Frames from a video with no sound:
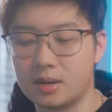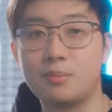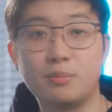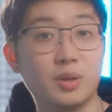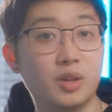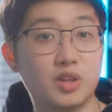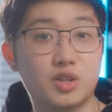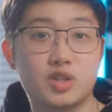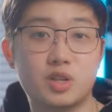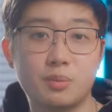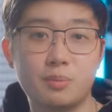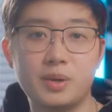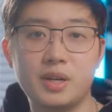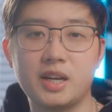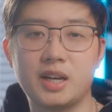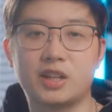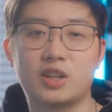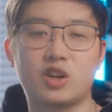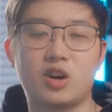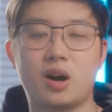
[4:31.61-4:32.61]
But there's so many
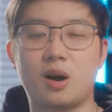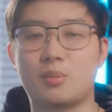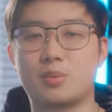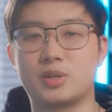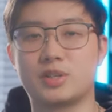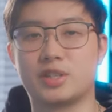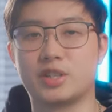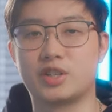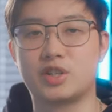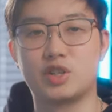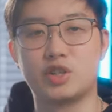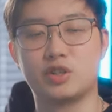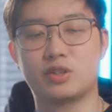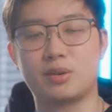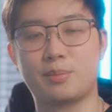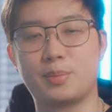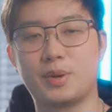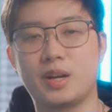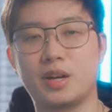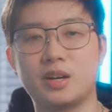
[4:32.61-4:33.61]
other options to choose
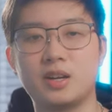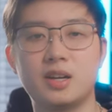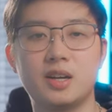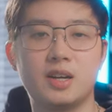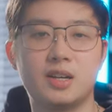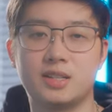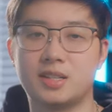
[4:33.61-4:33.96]
from here